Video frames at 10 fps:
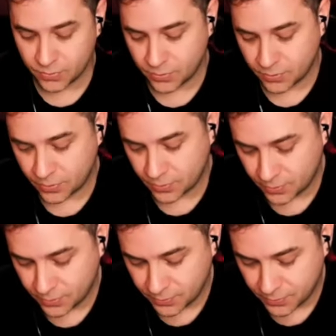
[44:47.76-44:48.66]

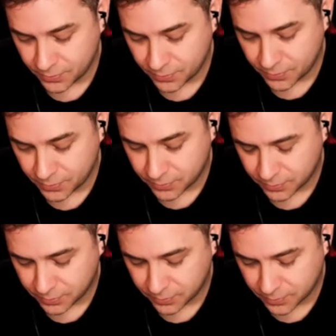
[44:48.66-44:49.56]

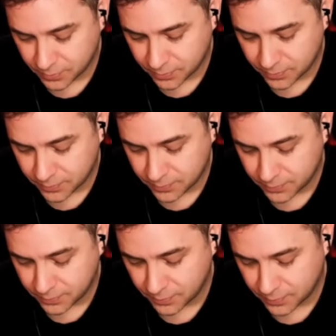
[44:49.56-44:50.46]

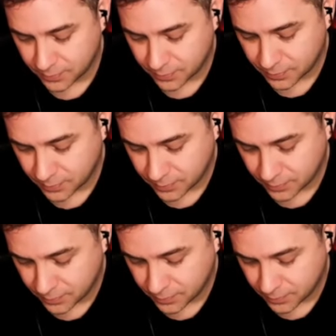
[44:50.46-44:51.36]

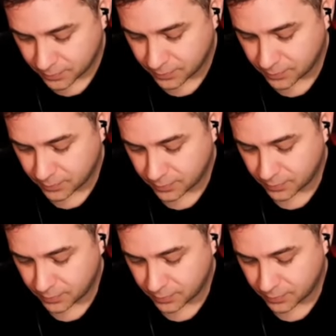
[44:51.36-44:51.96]
[no speech]